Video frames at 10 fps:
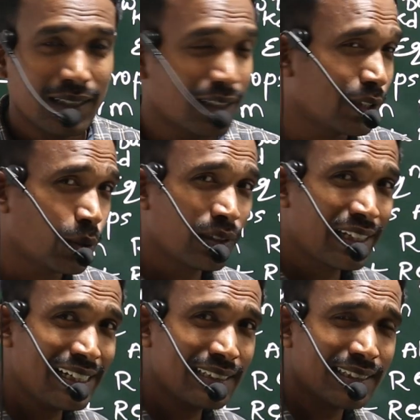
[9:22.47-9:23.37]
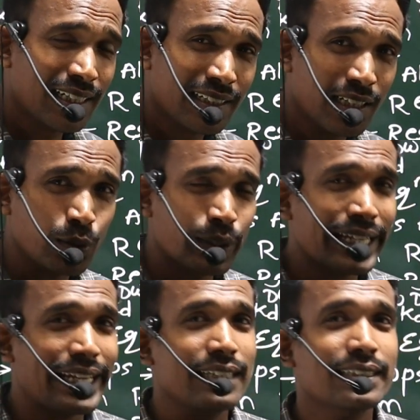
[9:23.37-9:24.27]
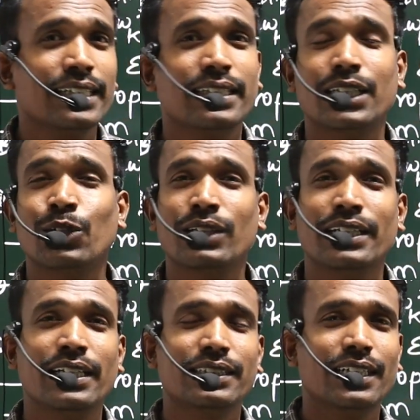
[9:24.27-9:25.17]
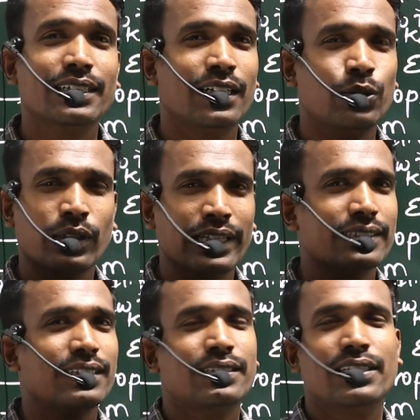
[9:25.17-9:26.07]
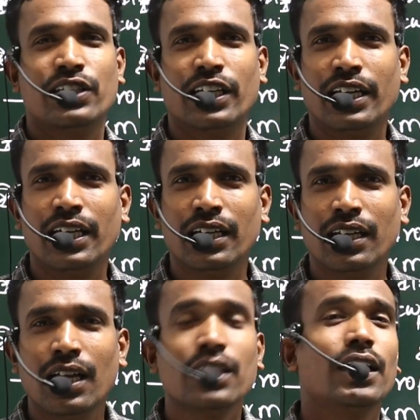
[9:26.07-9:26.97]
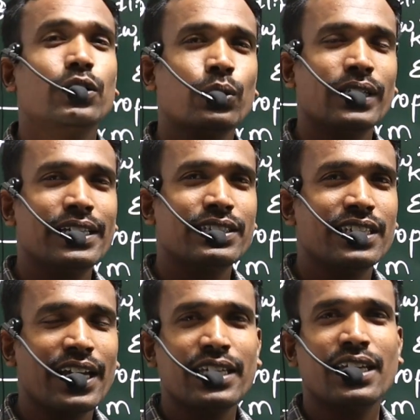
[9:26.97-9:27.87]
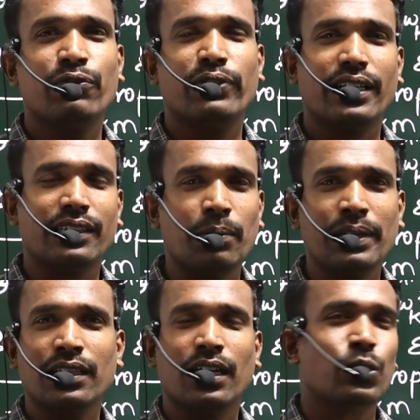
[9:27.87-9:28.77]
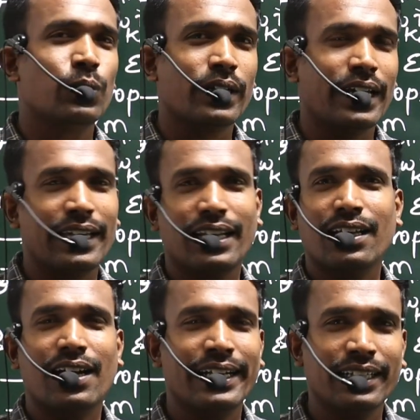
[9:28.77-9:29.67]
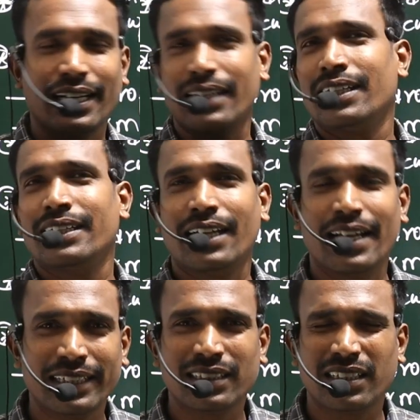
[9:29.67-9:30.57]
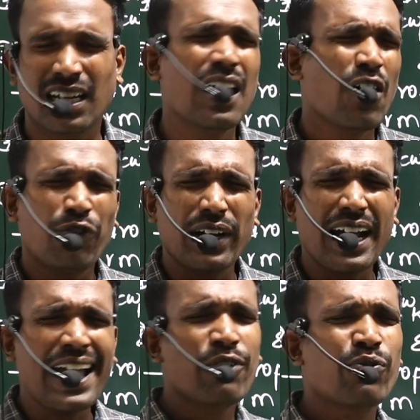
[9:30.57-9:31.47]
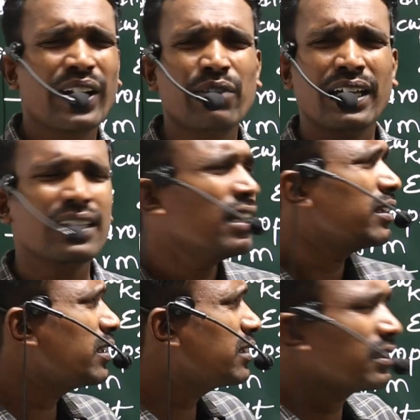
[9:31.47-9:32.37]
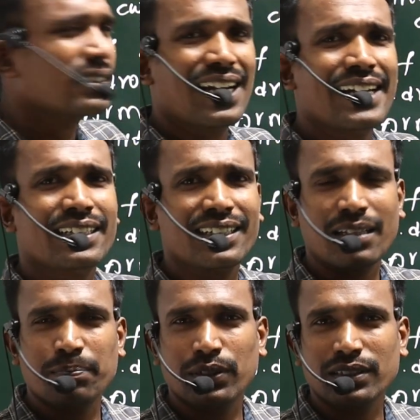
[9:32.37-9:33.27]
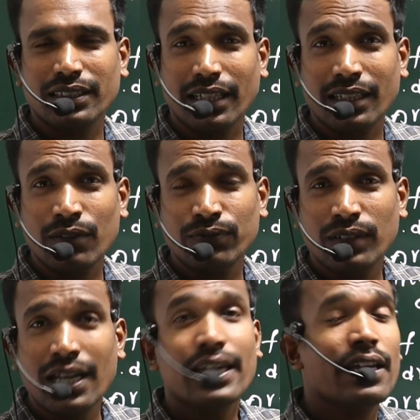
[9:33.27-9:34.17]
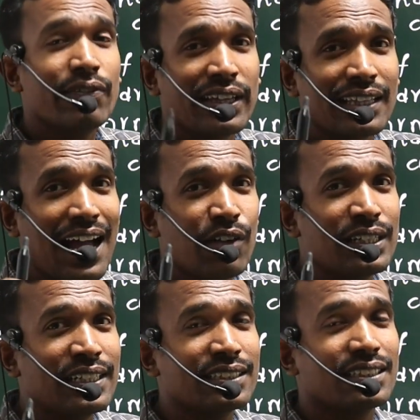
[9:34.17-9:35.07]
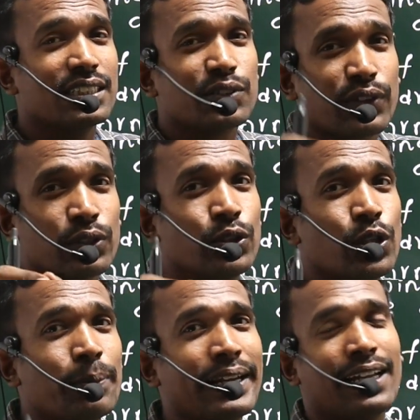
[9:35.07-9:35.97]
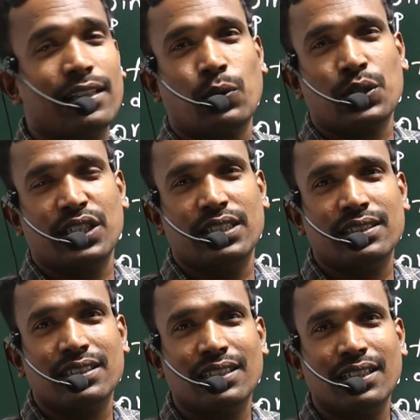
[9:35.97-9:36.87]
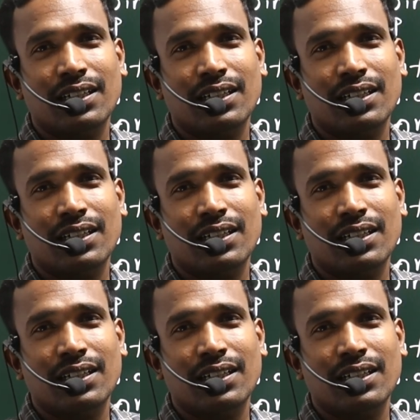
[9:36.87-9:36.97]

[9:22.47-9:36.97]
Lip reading: Not only ESET, not only KSET, not only DSET, not only SSC-JE, not only JE for Tamil Nadu, Kerala and Karnataka, etc. For everyone, this is 99% enough. Even I will discuss few numerical questions.